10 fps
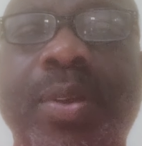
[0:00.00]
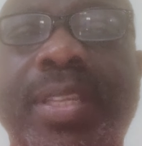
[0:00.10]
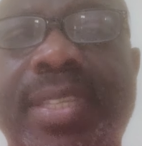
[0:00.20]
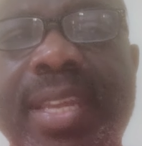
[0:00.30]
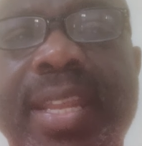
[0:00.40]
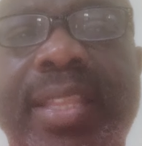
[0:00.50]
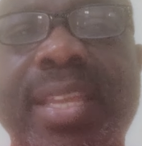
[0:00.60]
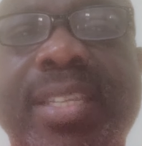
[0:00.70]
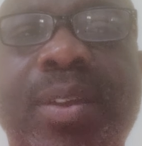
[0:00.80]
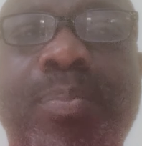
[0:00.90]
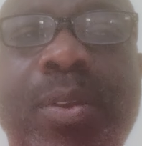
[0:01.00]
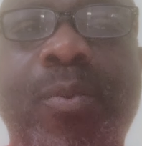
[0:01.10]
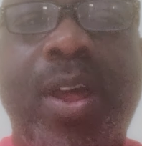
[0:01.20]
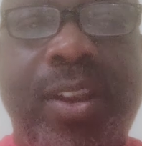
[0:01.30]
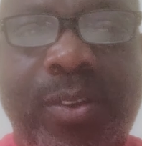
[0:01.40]
we see that this could be
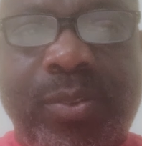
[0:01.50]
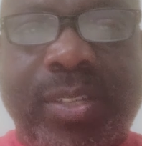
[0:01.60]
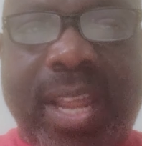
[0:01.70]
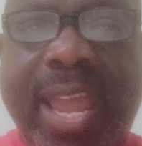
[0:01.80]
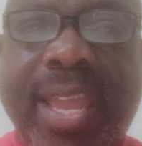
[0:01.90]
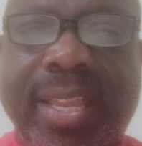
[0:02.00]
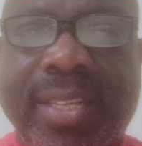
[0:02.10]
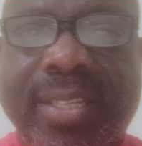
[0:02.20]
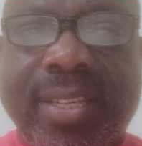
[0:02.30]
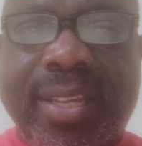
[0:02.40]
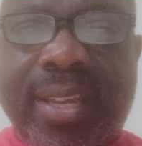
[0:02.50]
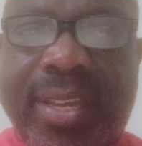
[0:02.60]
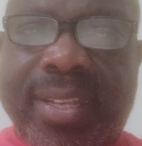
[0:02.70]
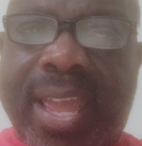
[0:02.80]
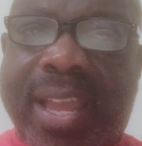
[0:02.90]
one of those days
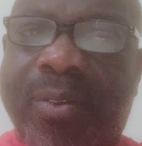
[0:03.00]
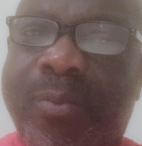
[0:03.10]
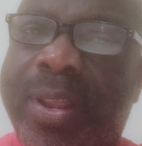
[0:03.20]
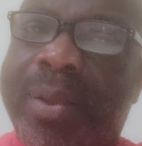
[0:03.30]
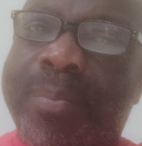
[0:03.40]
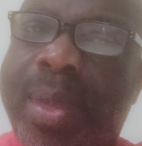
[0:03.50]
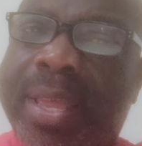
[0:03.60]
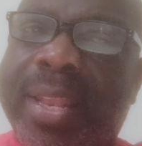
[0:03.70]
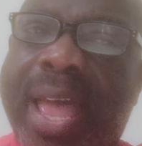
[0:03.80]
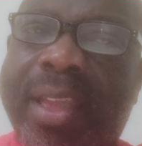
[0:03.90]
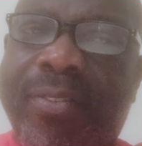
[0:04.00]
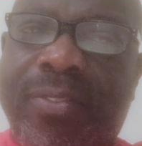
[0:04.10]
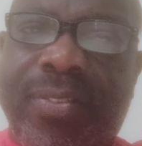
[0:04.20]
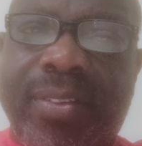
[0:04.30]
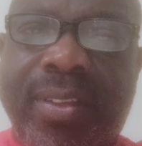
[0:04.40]
that could really make
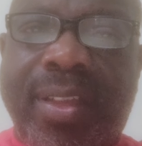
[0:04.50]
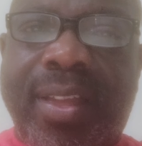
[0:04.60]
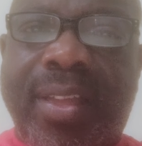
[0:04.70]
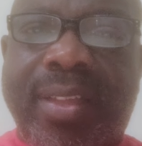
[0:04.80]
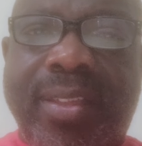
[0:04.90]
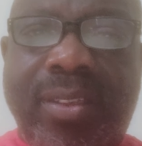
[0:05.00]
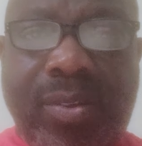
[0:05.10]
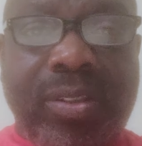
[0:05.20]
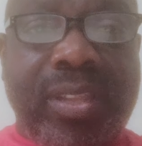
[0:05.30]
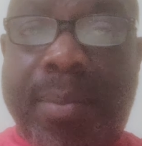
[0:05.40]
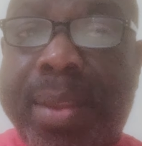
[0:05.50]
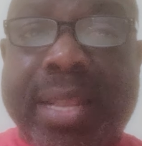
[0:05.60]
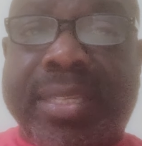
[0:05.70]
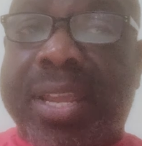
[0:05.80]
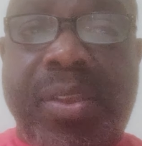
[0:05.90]
life you could I'm
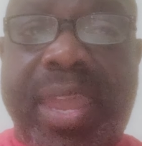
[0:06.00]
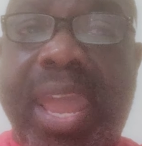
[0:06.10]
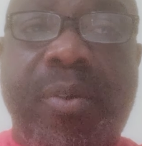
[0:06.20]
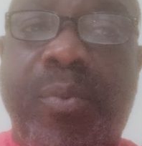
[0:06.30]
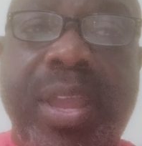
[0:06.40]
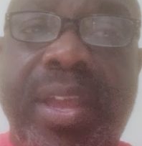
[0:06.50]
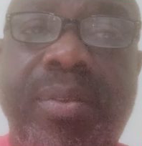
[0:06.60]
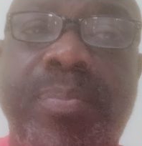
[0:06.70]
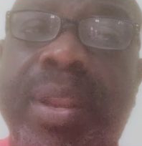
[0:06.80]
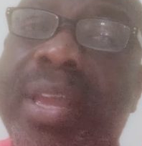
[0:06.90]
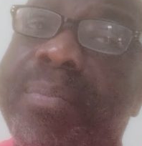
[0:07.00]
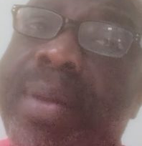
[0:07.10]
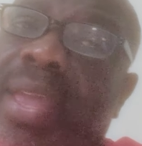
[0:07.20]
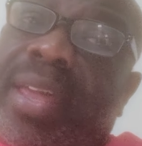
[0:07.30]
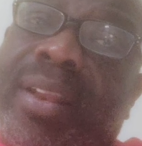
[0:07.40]
not saying you can't win, but it could
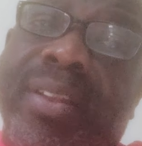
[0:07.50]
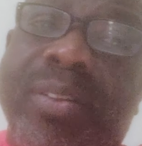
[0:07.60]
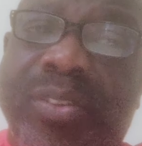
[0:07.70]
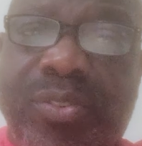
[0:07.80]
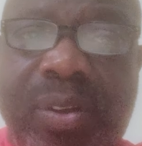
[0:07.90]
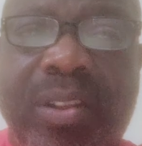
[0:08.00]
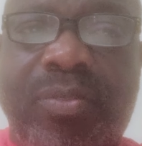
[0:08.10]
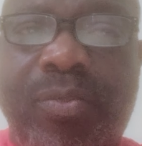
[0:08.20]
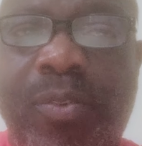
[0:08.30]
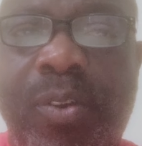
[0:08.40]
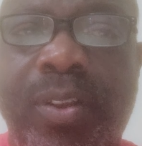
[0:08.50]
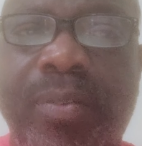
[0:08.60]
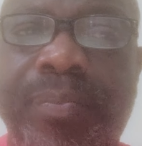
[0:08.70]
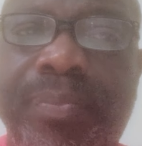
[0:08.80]
make it a little stressful for you.